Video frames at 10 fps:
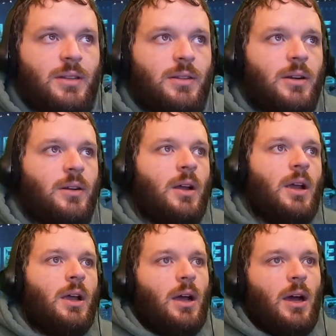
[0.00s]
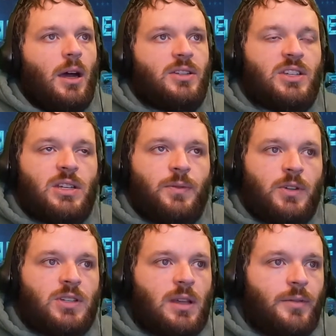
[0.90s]
there. Uh, six foot
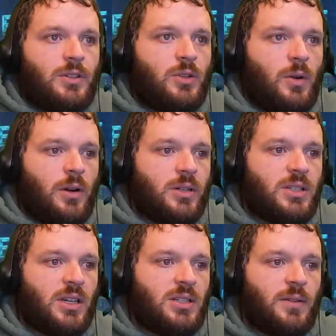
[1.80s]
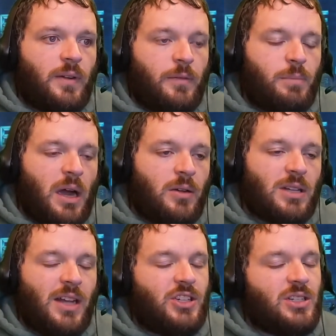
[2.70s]
seven, 265 pounds.
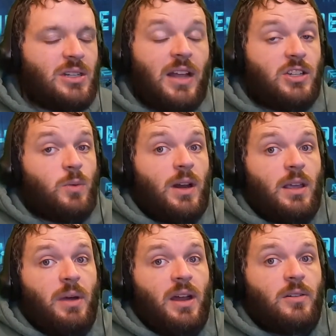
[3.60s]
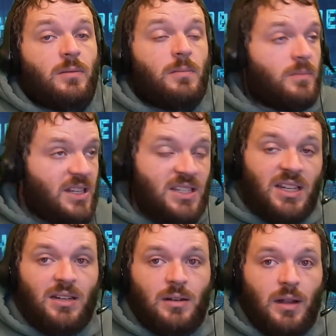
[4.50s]
I just, I just want to get better. That's
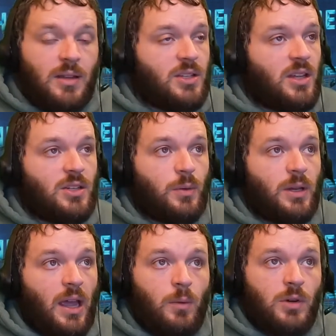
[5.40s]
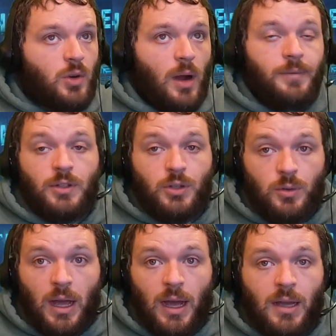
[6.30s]
it. And, and so, we're, yeah, we're drafting two
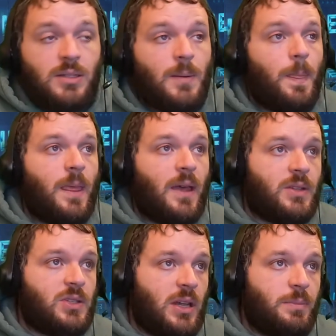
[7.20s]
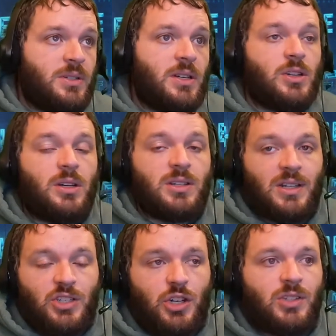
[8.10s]
guys at the same position because I
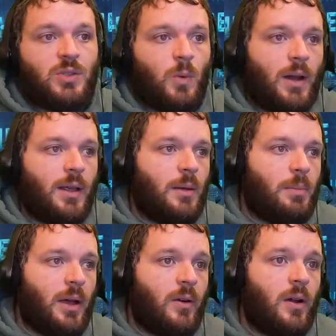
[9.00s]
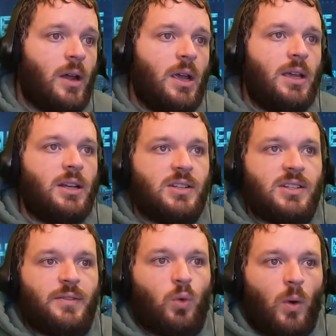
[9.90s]
just want to get better. He does
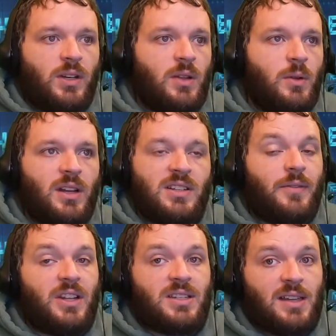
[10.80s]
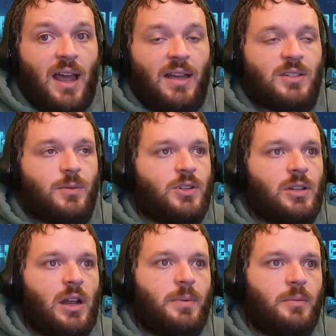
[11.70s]
have 20. He doesn't have any sacks, which a
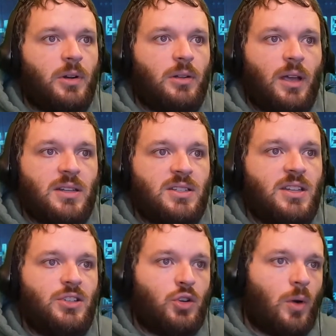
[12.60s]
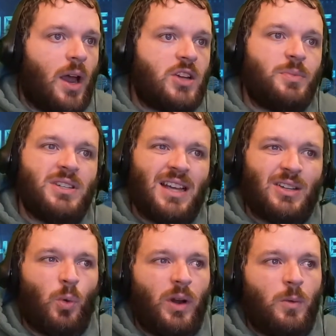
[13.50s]
lot of people are going to look at and say he's trash. But he's got
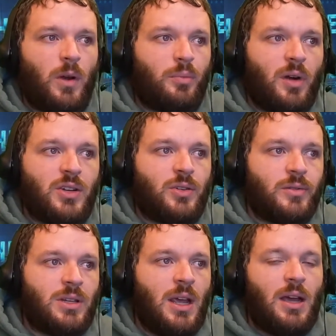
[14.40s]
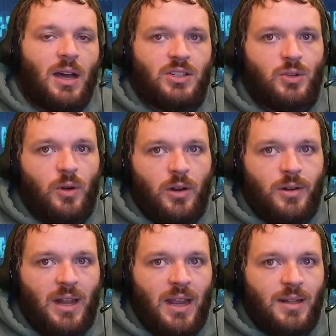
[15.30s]
21 pressures on
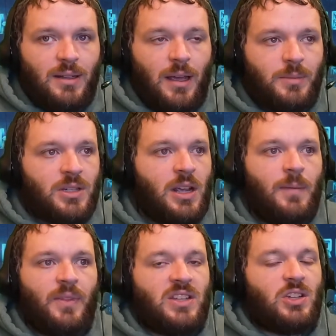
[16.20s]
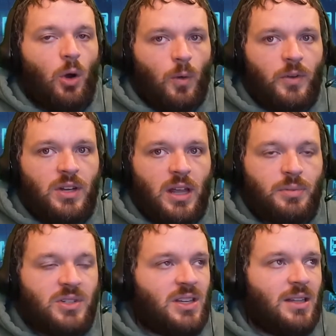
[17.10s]
208 attempts. That's over
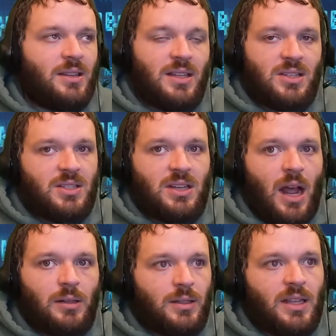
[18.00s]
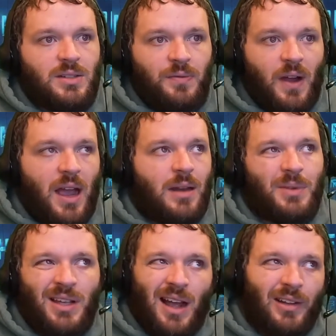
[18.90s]
10%. That's solid. That's fine. I mean,
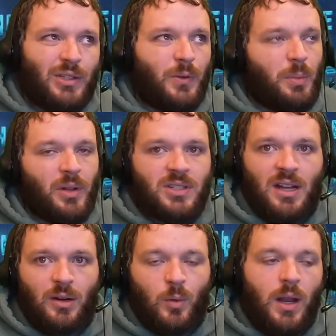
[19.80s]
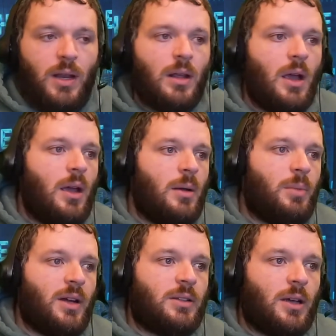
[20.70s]
in college football, it's not great,
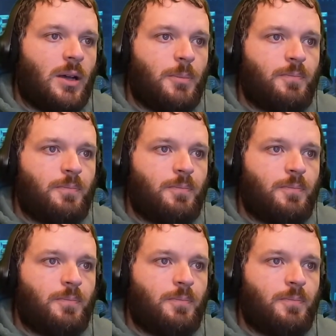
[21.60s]
but um,